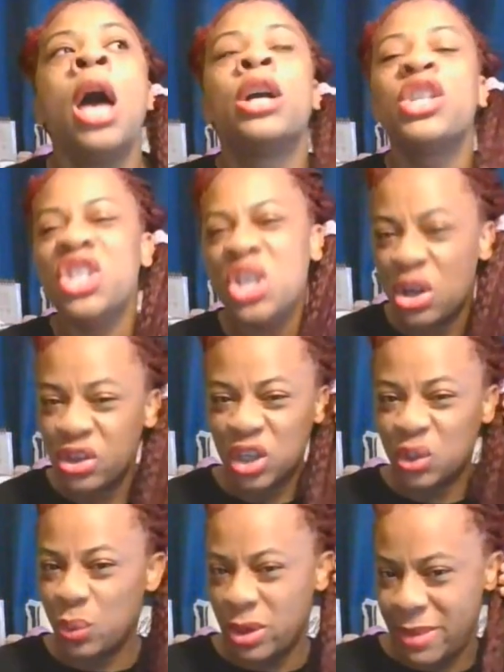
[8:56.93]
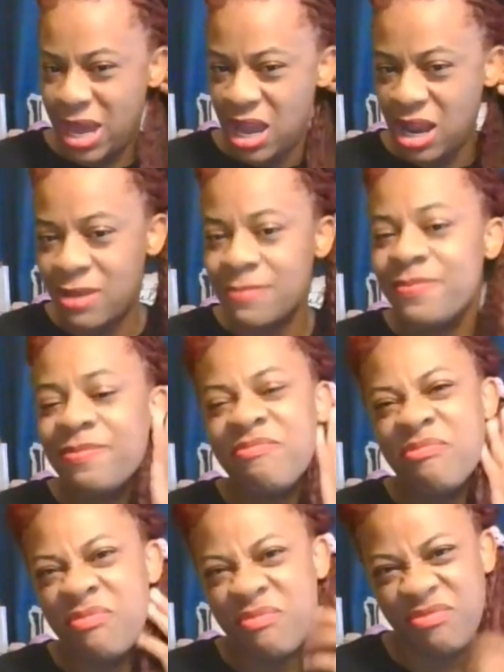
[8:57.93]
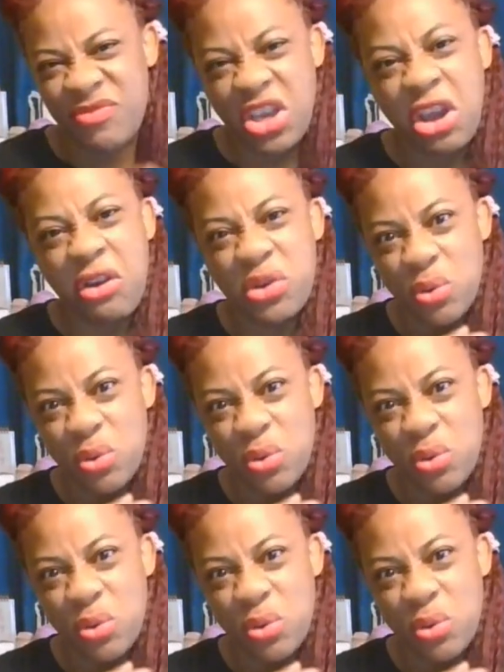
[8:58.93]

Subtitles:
Because, you know, those women, they're,